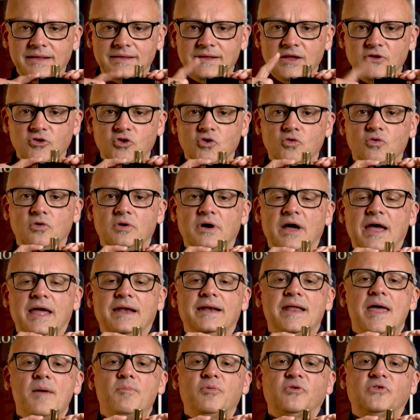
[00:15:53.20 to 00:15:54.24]
I did do
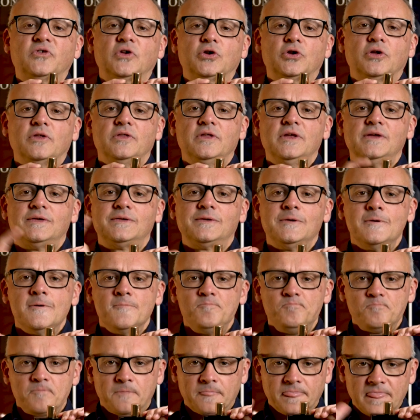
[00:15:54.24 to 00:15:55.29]
an episode on this.
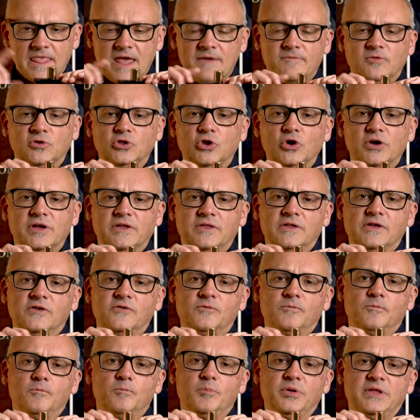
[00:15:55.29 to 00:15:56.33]
Have a look at
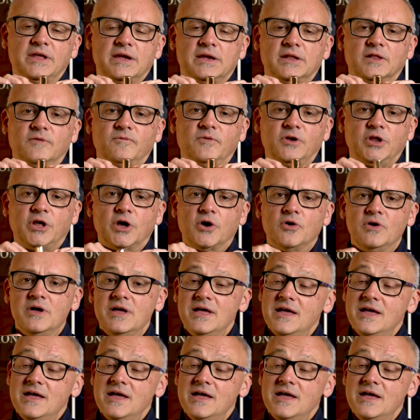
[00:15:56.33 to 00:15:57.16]
this particular video.